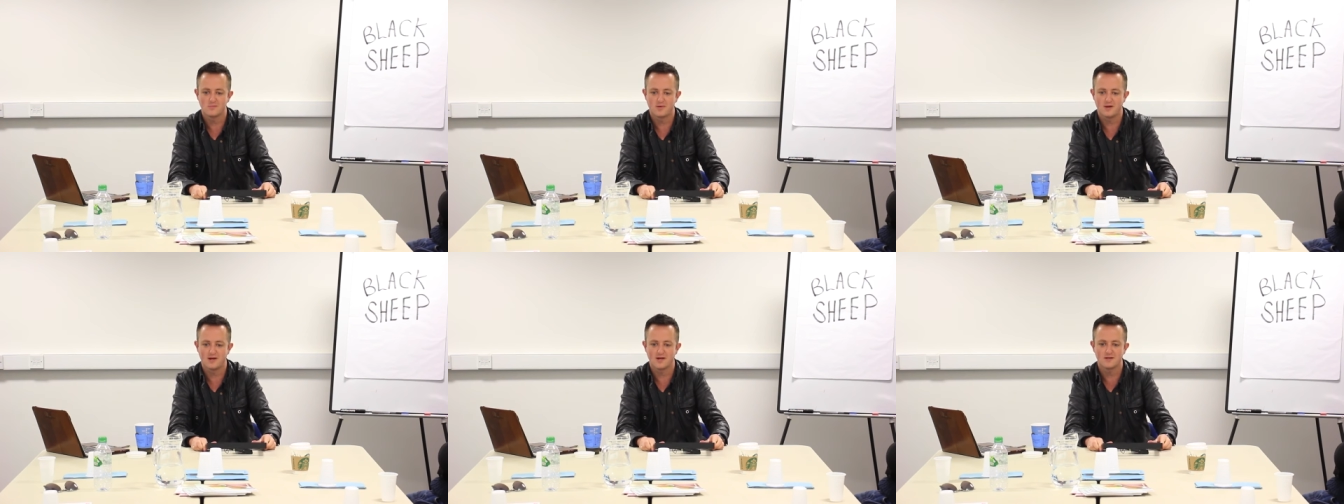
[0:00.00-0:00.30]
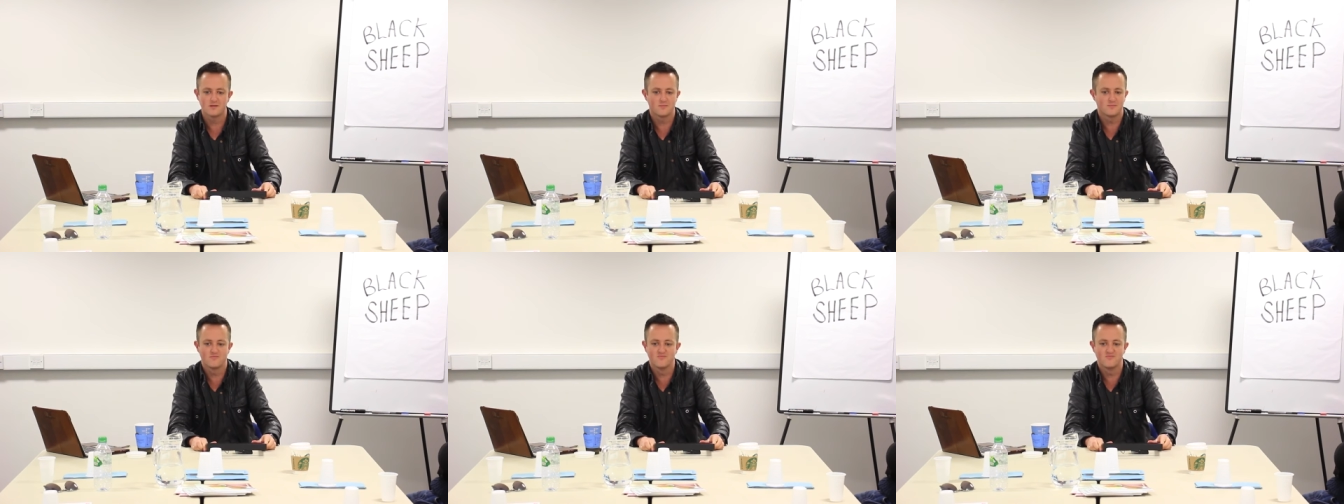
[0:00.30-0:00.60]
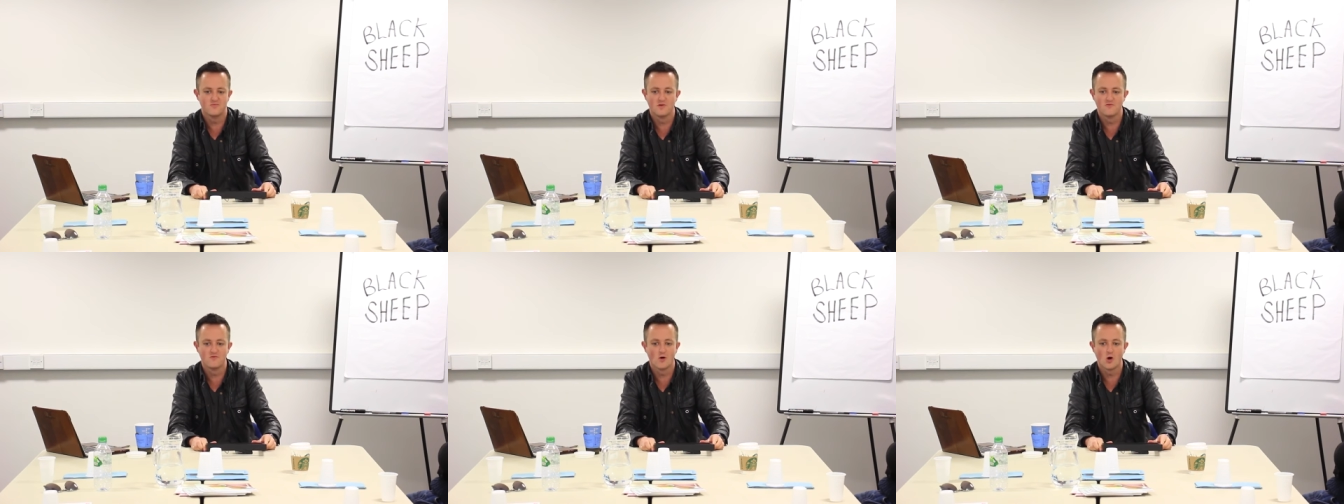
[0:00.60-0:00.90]
play the,
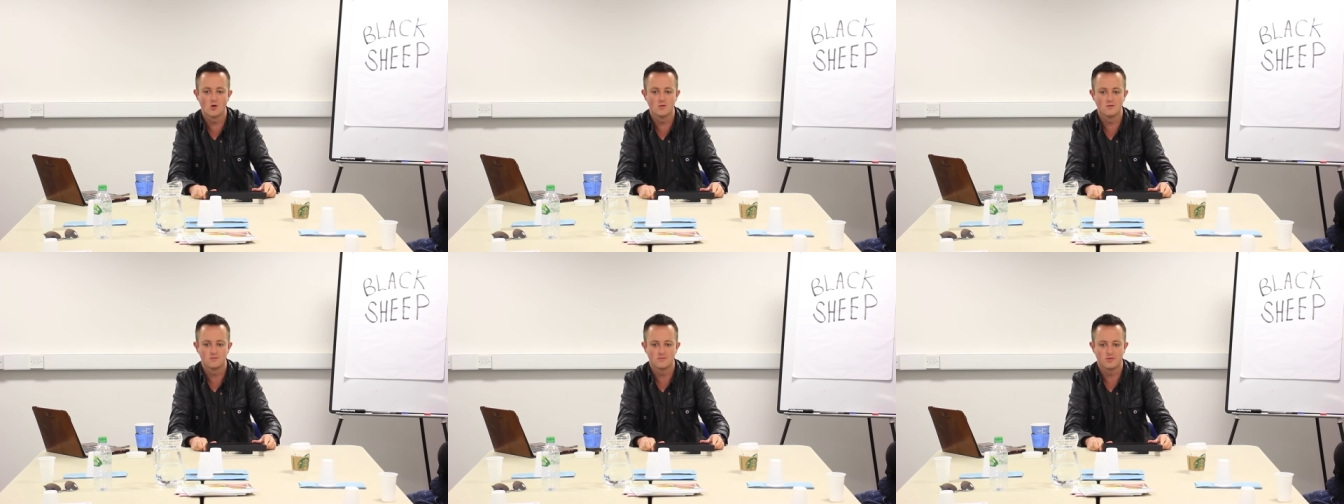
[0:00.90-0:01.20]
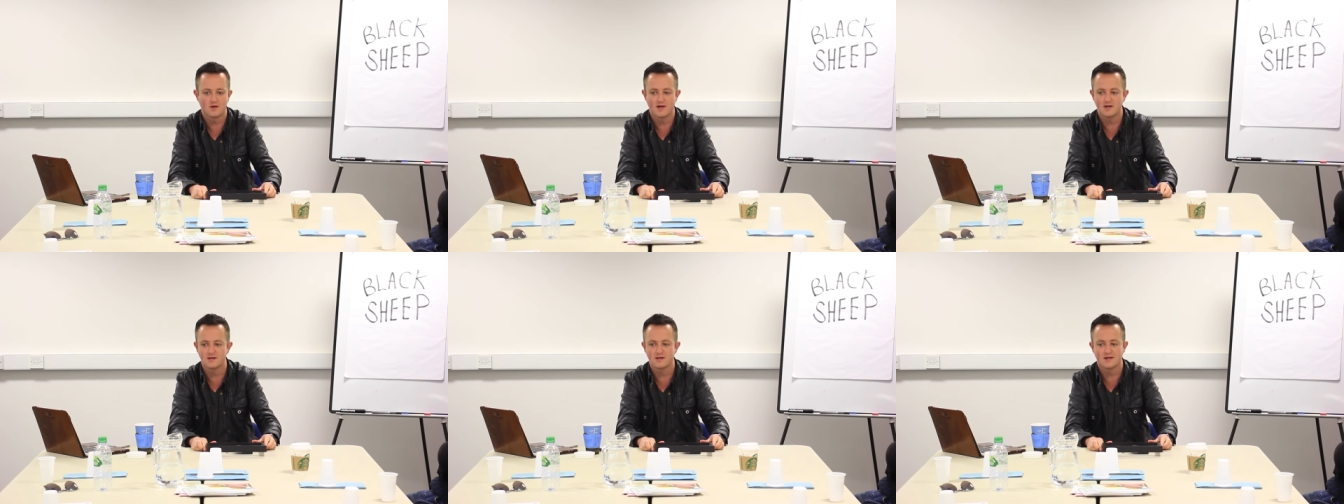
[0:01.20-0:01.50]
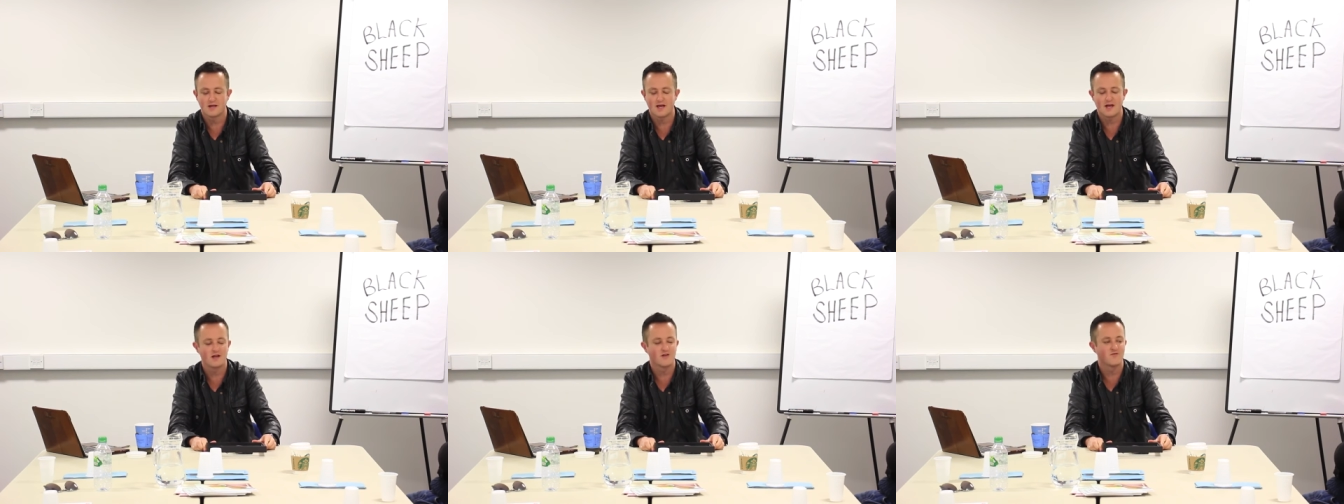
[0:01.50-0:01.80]
the role, play
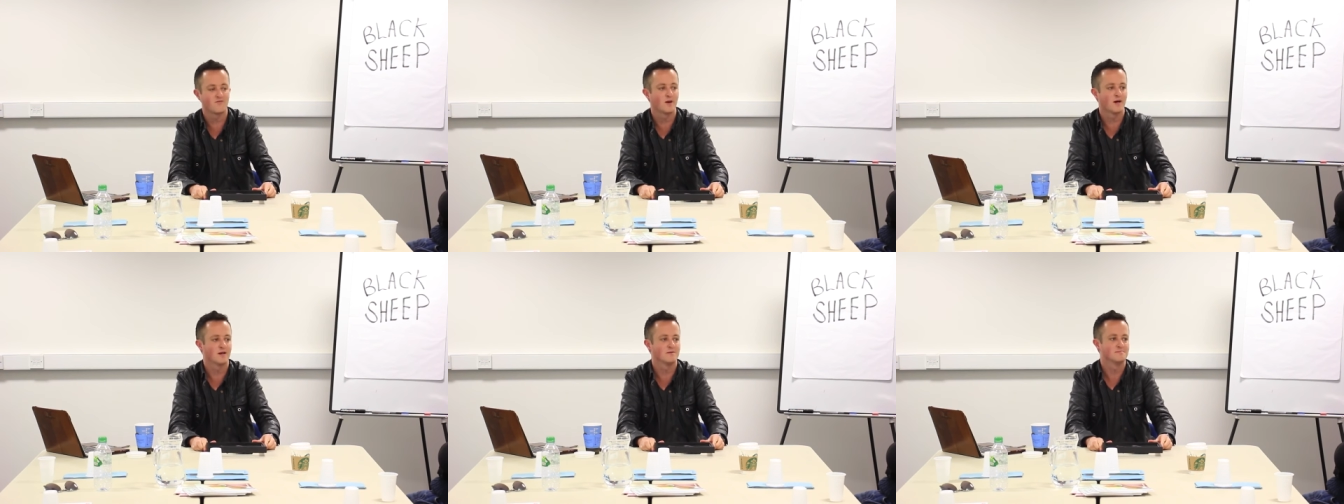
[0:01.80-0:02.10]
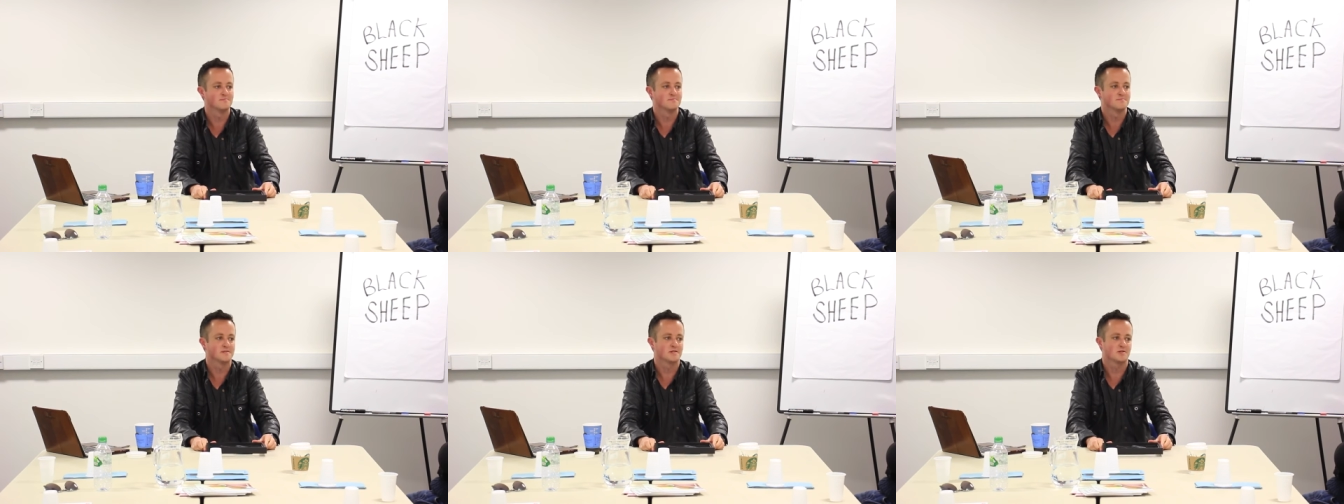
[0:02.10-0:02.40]
the caveman.